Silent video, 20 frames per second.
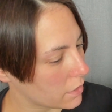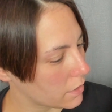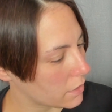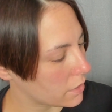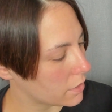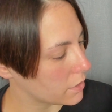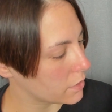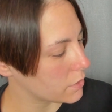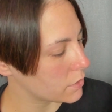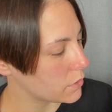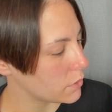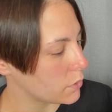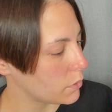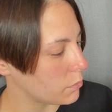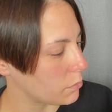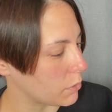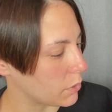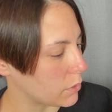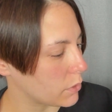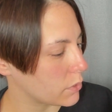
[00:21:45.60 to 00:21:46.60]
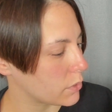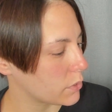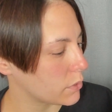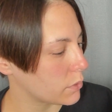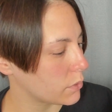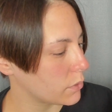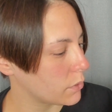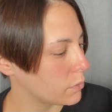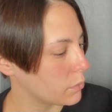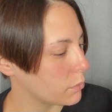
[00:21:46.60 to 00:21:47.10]
consumers
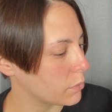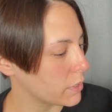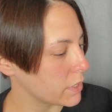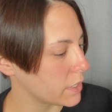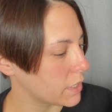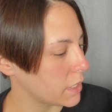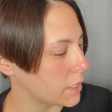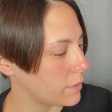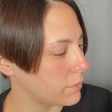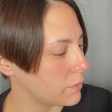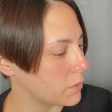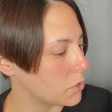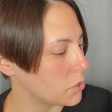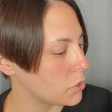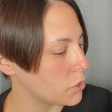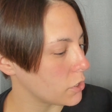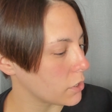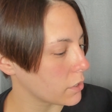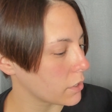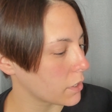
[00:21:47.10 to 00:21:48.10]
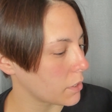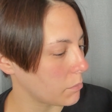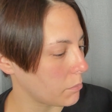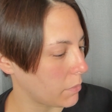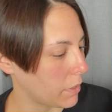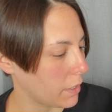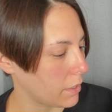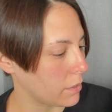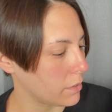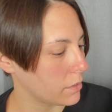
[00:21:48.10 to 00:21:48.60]
who receive junk
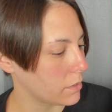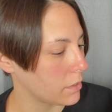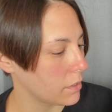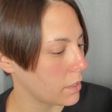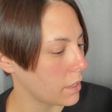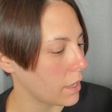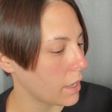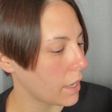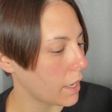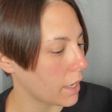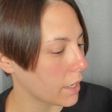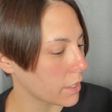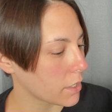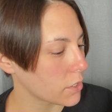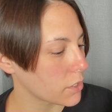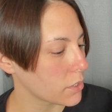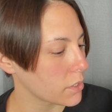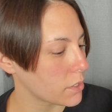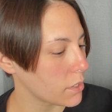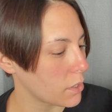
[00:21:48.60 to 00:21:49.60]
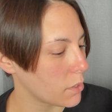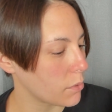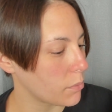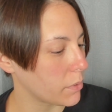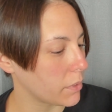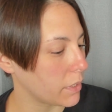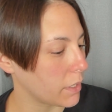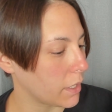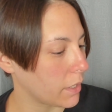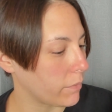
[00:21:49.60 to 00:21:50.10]
mail actually
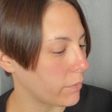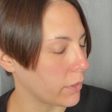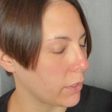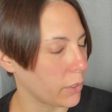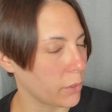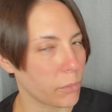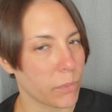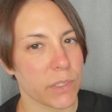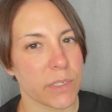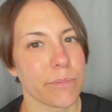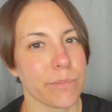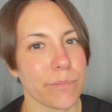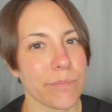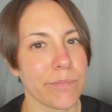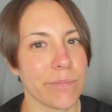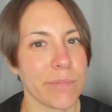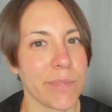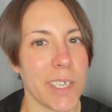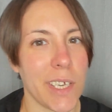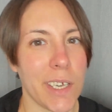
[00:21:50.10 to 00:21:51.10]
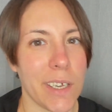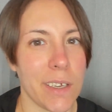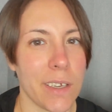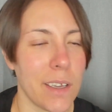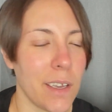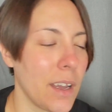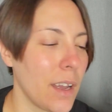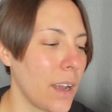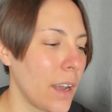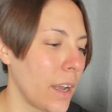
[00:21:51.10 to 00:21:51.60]
open the envelopes. Yeah,
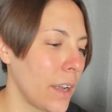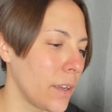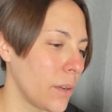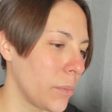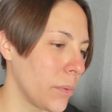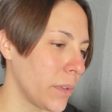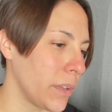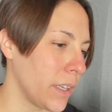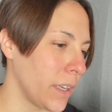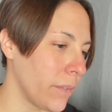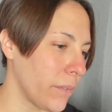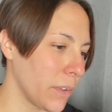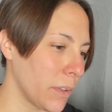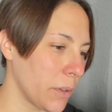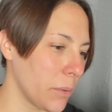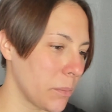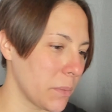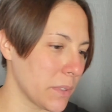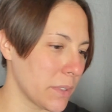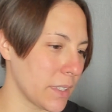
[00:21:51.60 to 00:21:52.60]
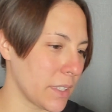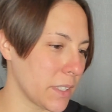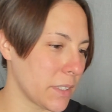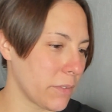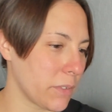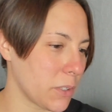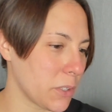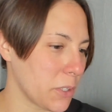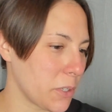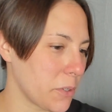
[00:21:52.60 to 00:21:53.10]
I open the envelopes, that's
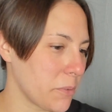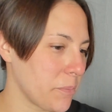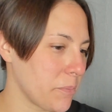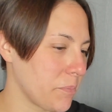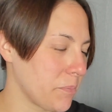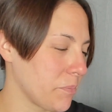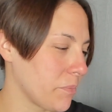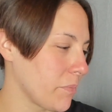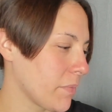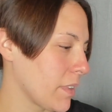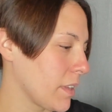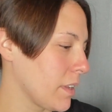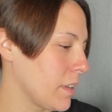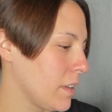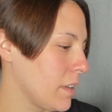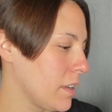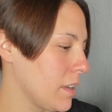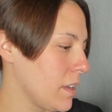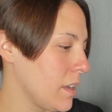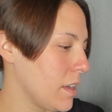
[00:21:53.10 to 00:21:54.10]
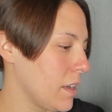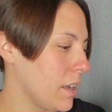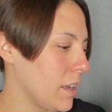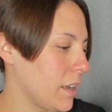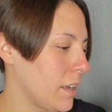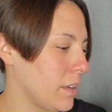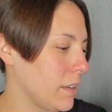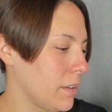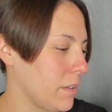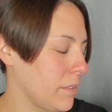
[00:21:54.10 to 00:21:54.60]
for sure.
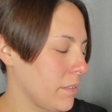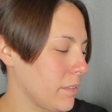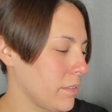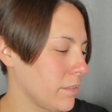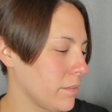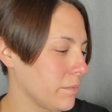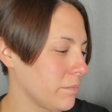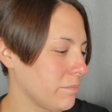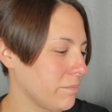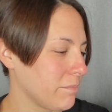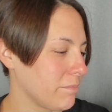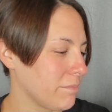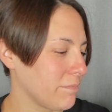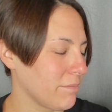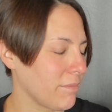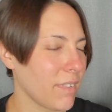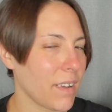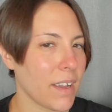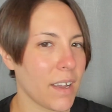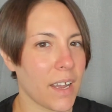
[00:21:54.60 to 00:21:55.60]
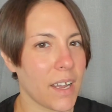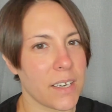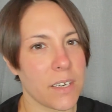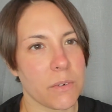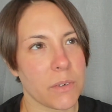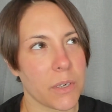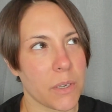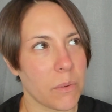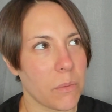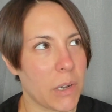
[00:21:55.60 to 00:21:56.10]
Uh, I
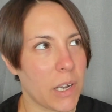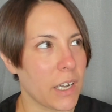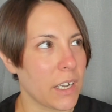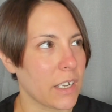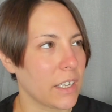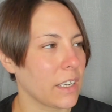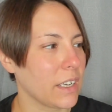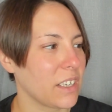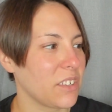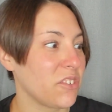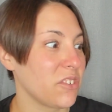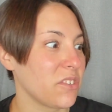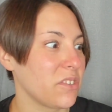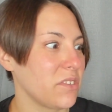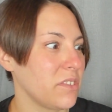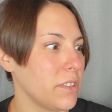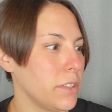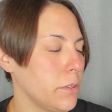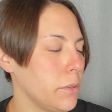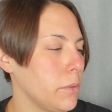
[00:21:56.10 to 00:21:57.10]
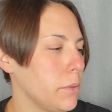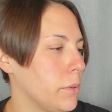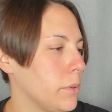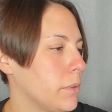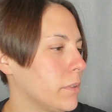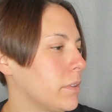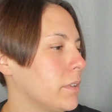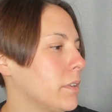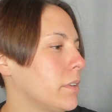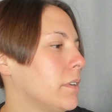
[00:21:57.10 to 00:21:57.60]
don't know why, I just do.
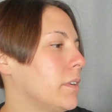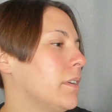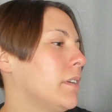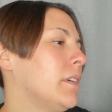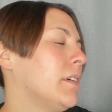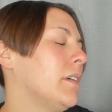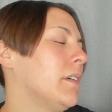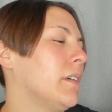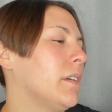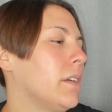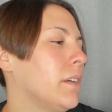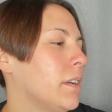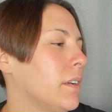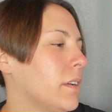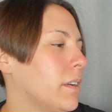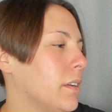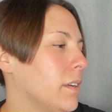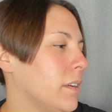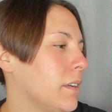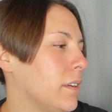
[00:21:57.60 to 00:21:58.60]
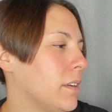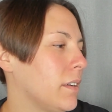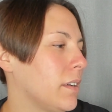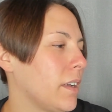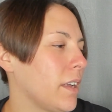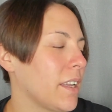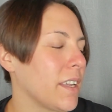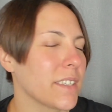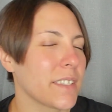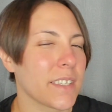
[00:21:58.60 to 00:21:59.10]

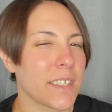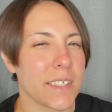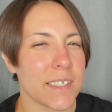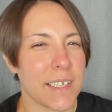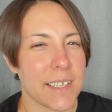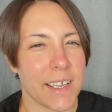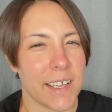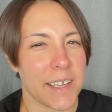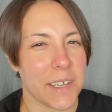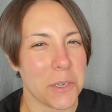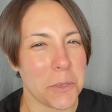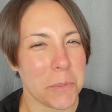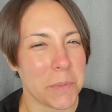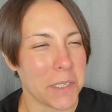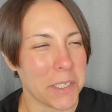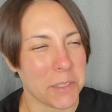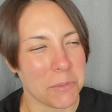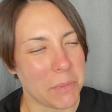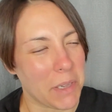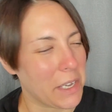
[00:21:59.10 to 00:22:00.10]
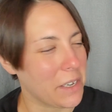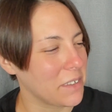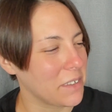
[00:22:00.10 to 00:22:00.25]
I guess because I like opening mail.